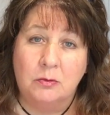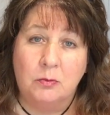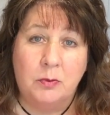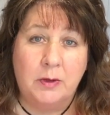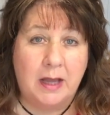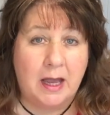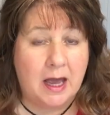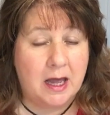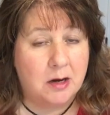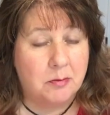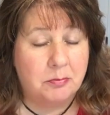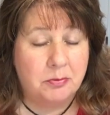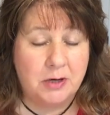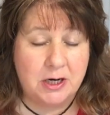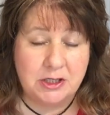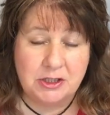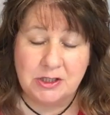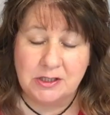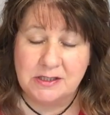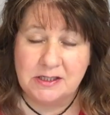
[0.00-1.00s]
We had a
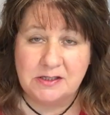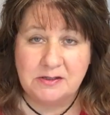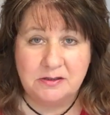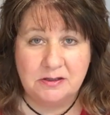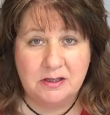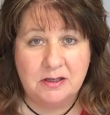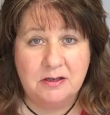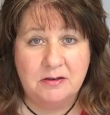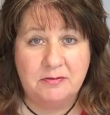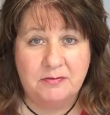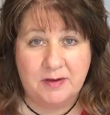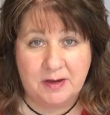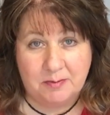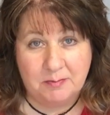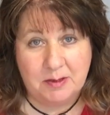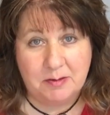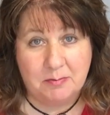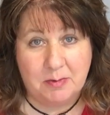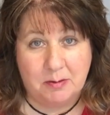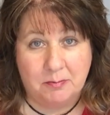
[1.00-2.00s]
precious
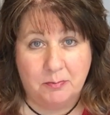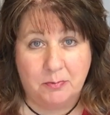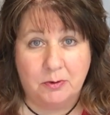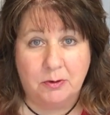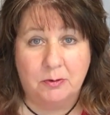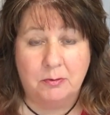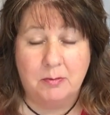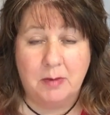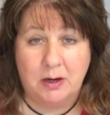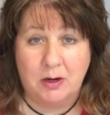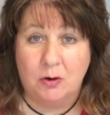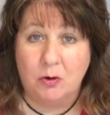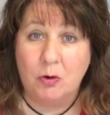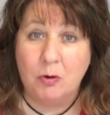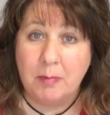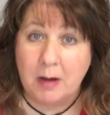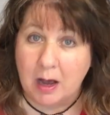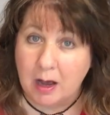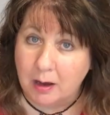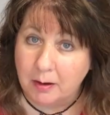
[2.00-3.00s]
family member, my
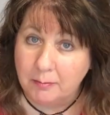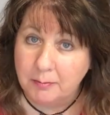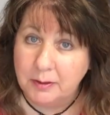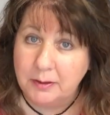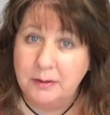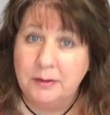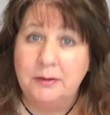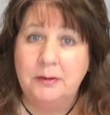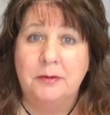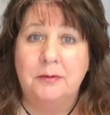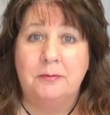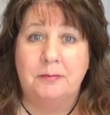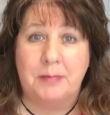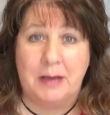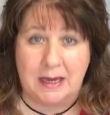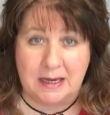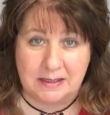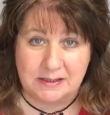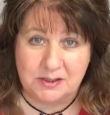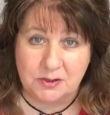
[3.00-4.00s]
Uncle Bob,
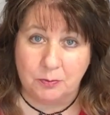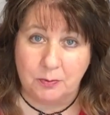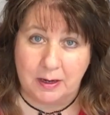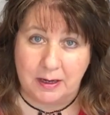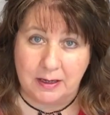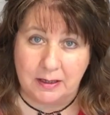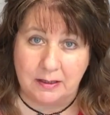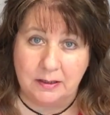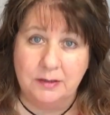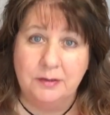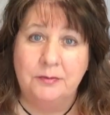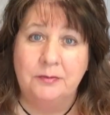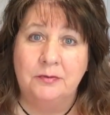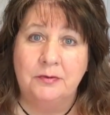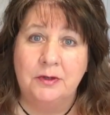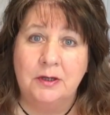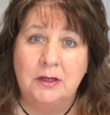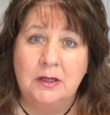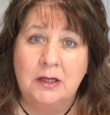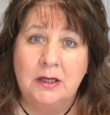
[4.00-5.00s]
pass away.
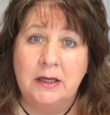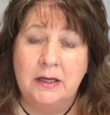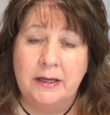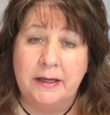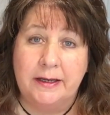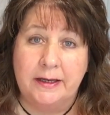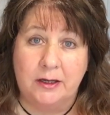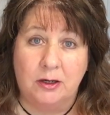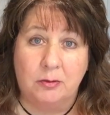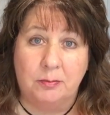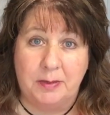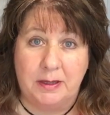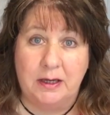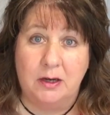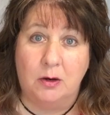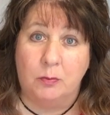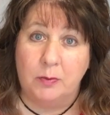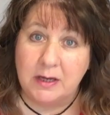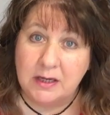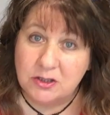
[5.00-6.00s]
It'll be
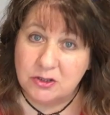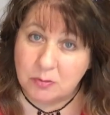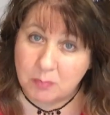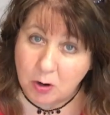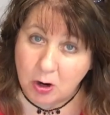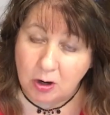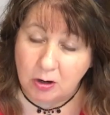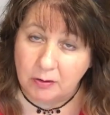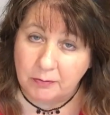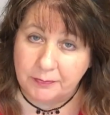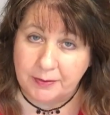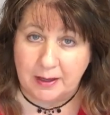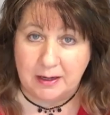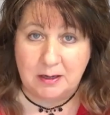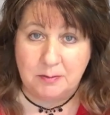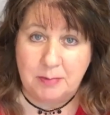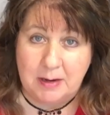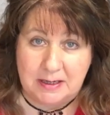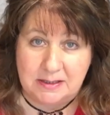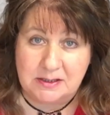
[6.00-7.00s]
a week tomorrow that
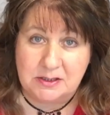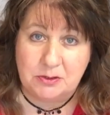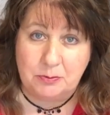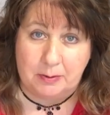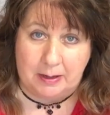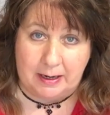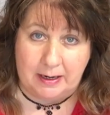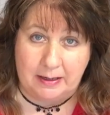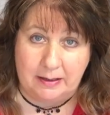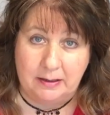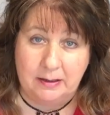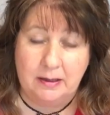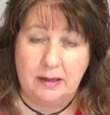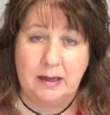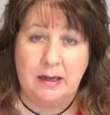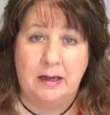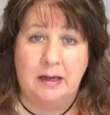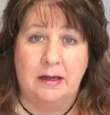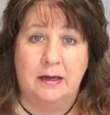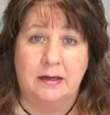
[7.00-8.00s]
he passed away,
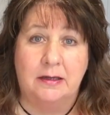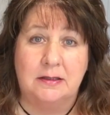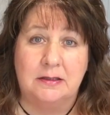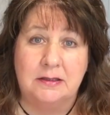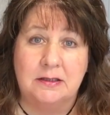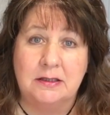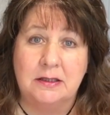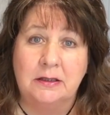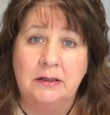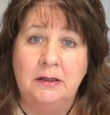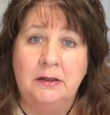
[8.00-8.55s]
and